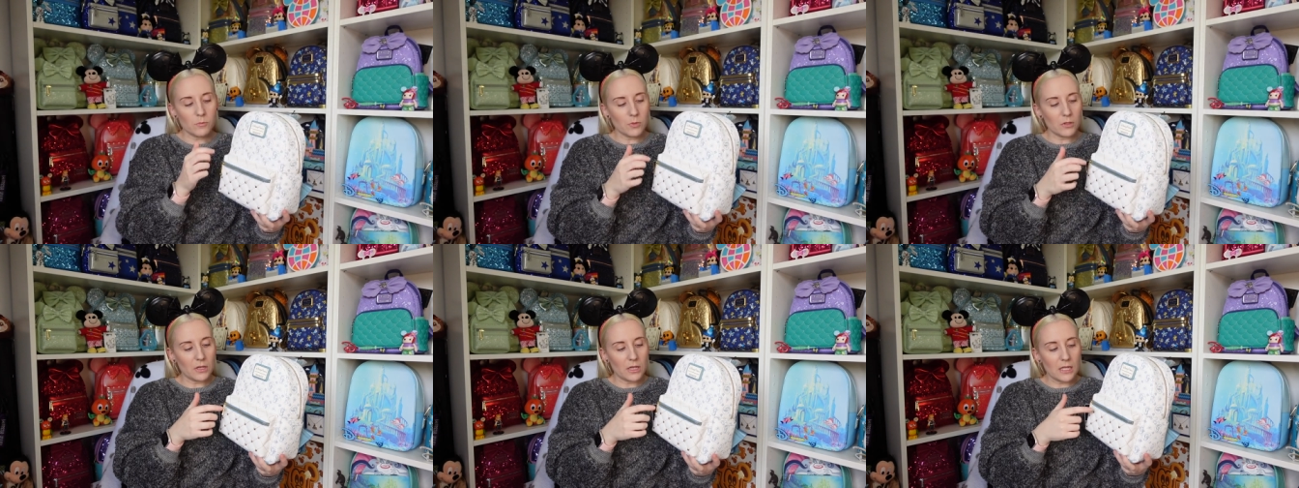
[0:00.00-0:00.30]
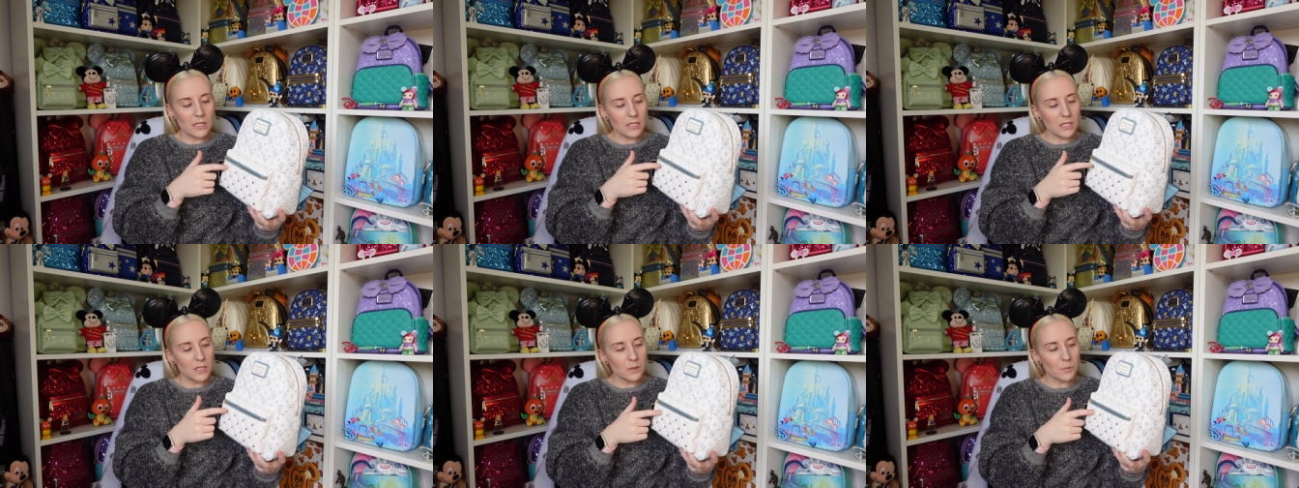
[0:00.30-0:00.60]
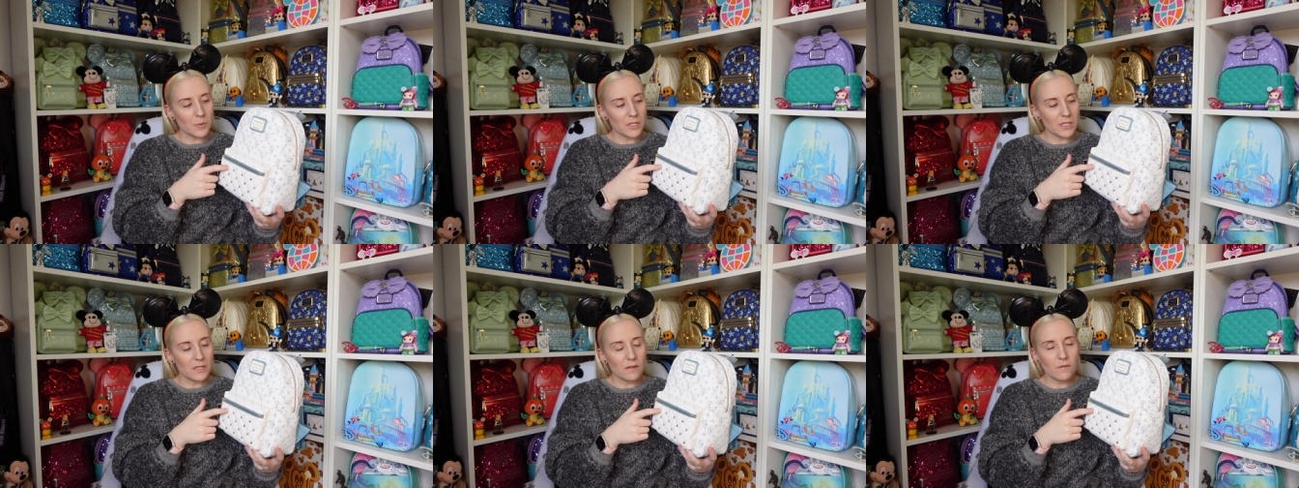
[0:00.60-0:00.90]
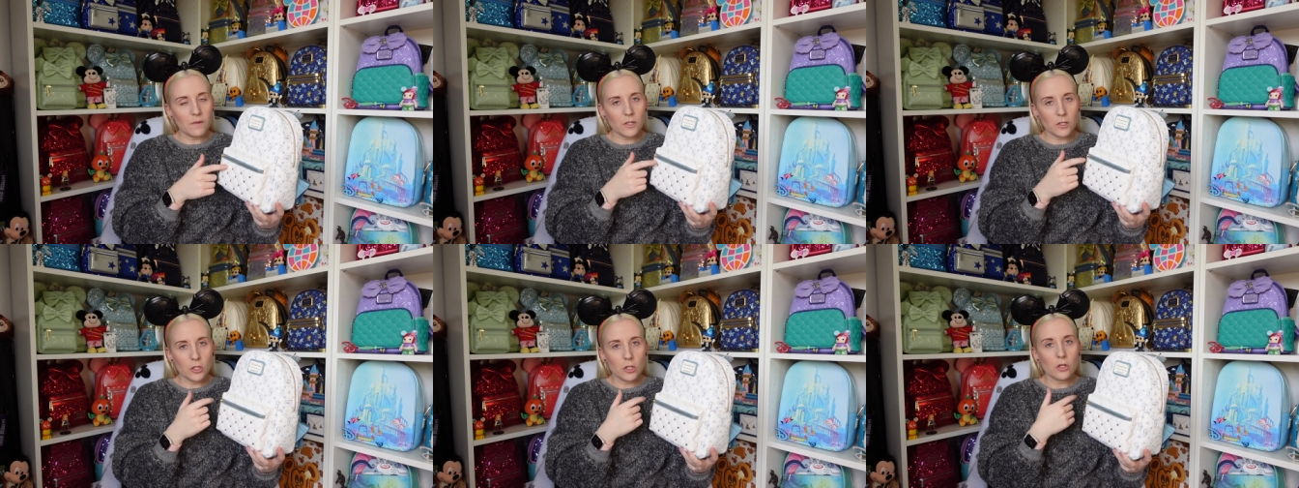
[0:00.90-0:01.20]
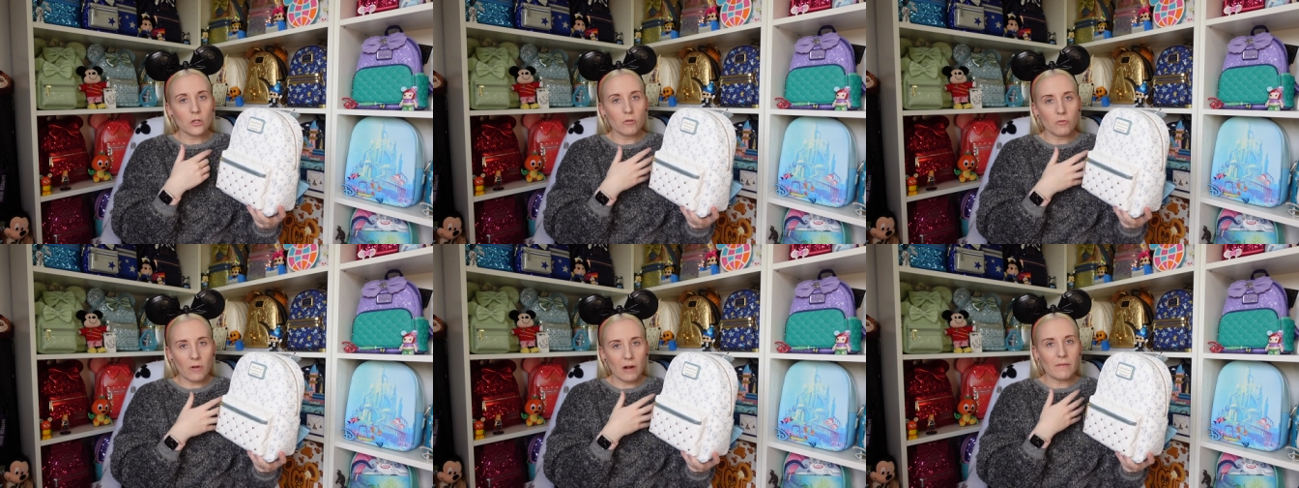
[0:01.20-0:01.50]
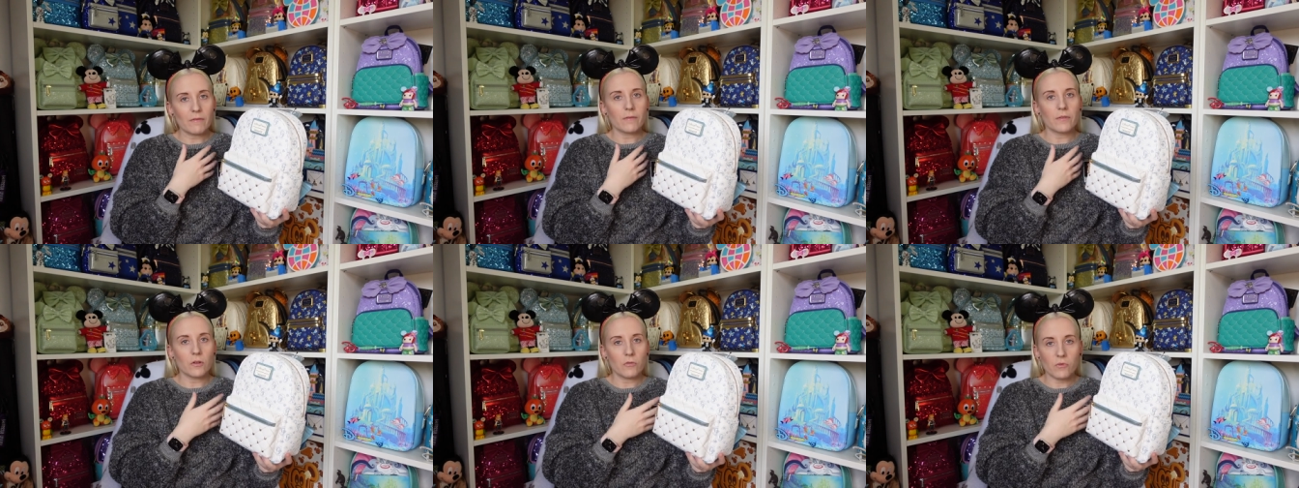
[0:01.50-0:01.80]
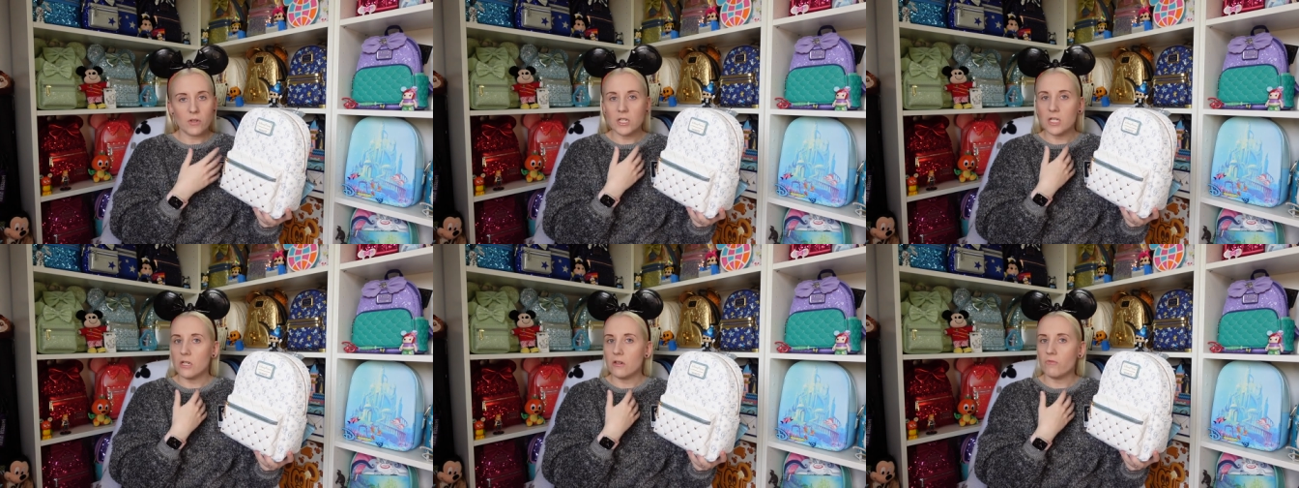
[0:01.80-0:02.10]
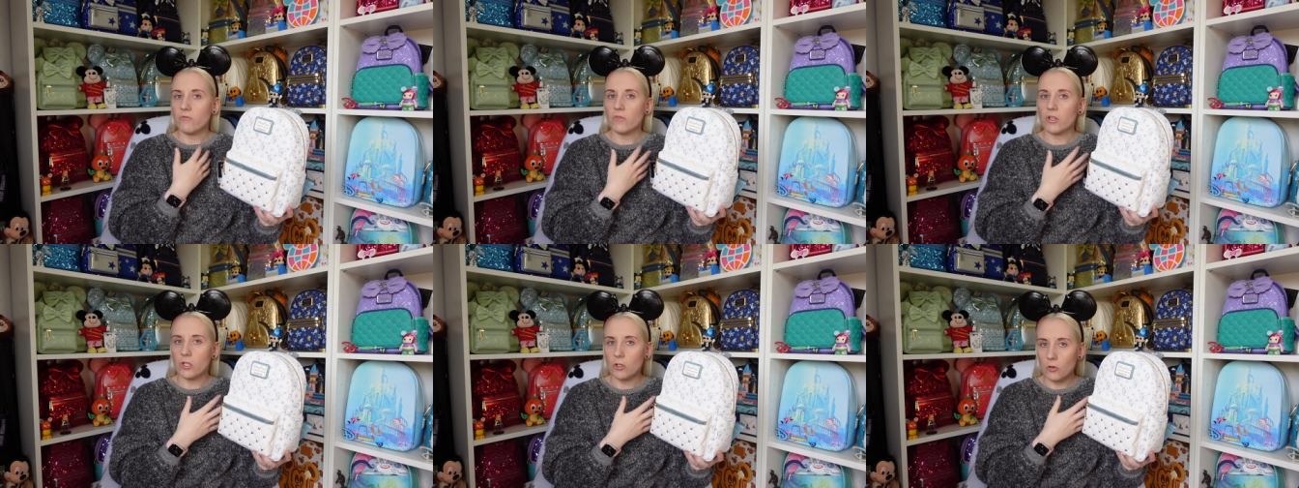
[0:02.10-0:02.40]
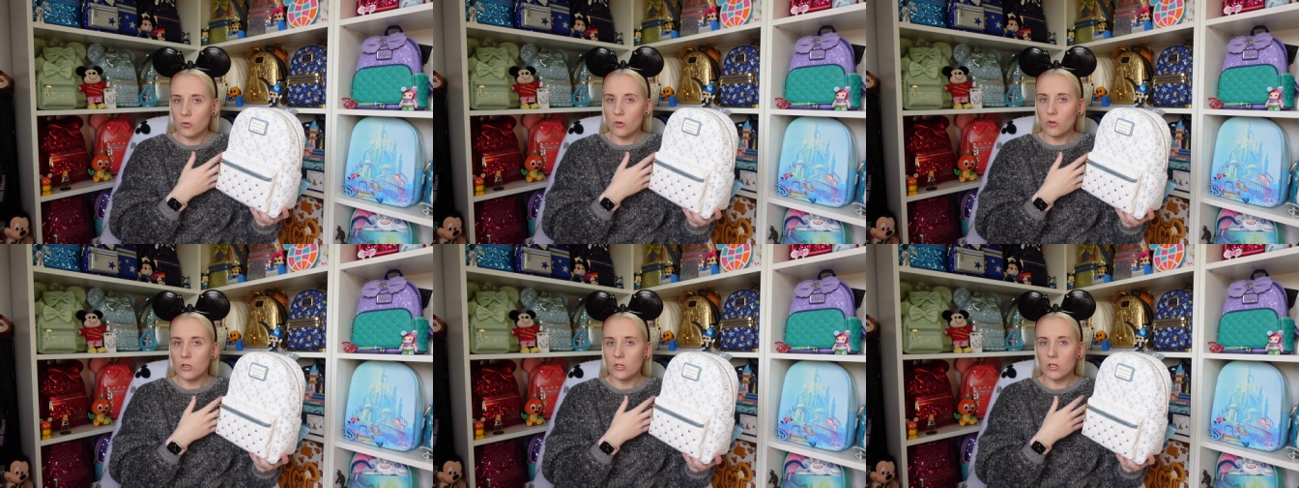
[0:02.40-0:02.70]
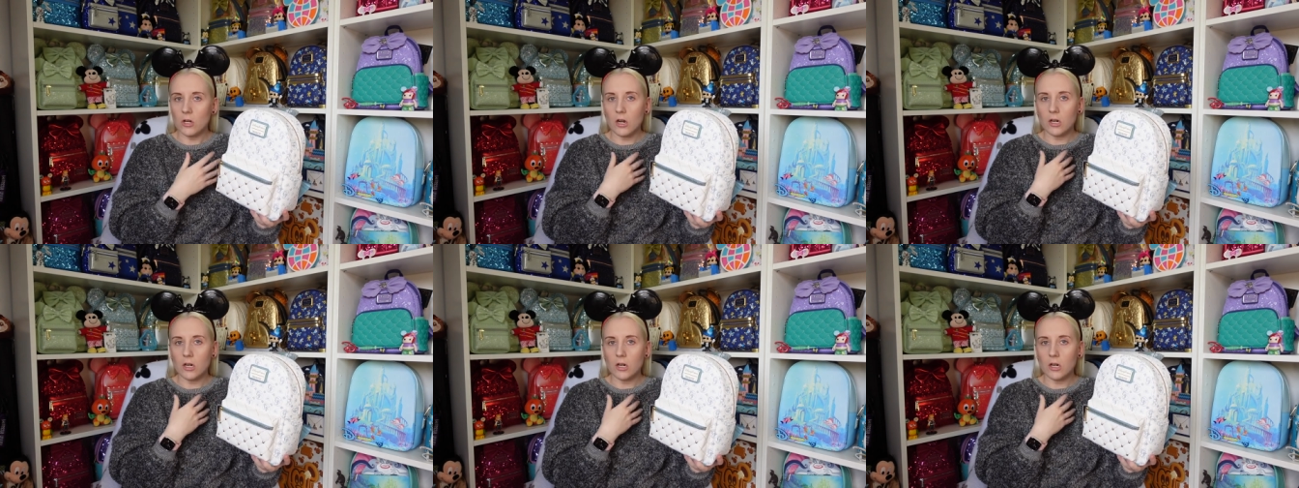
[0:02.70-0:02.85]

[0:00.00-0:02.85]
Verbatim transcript: but this is specific to the Grand Floridian Resort.